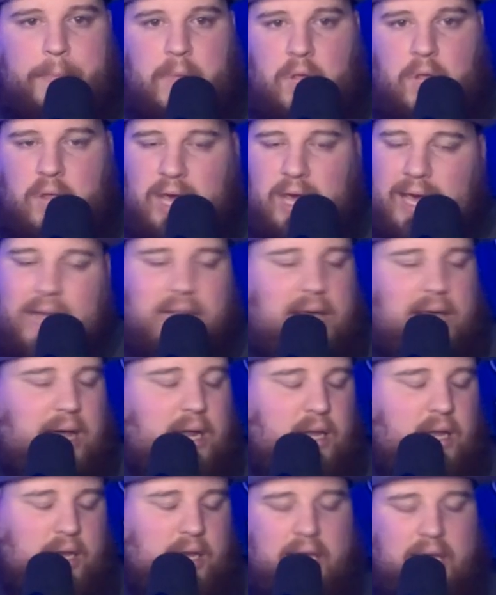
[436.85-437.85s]
And they got
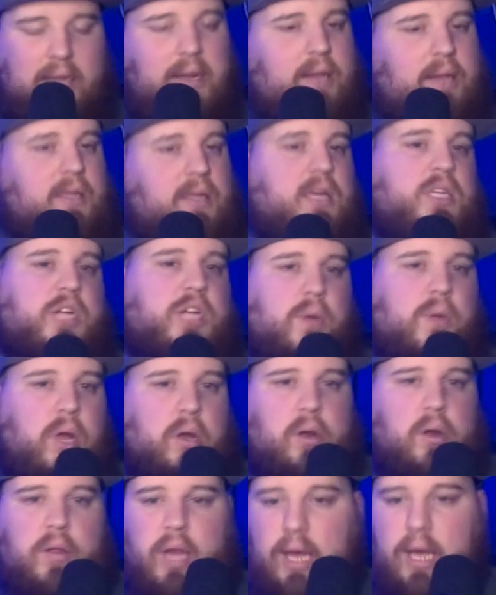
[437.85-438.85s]
a key in on DJ
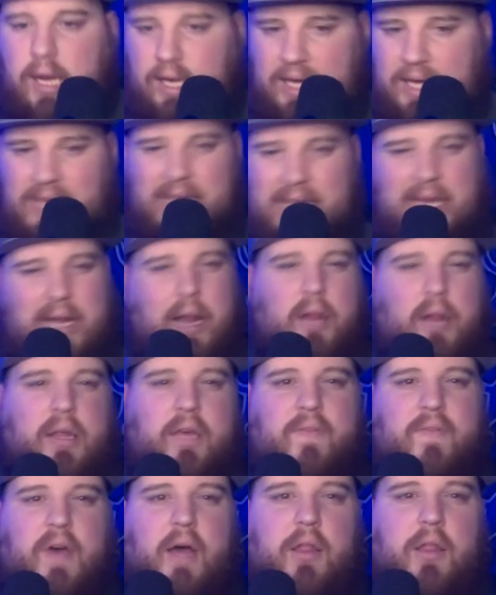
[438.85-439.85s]
Reader. They got a key in on
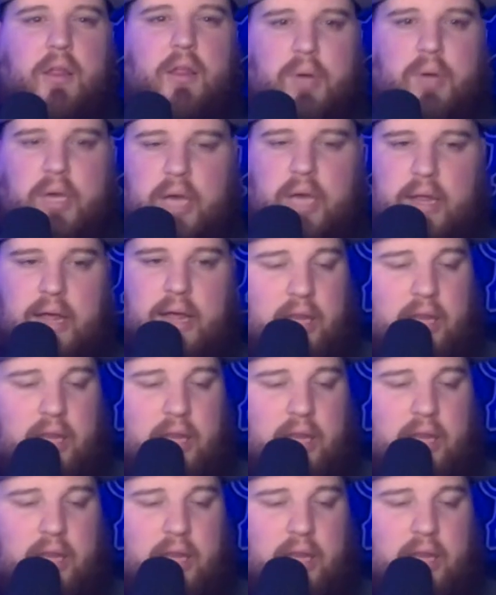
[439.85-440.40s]
Levan Zurike. That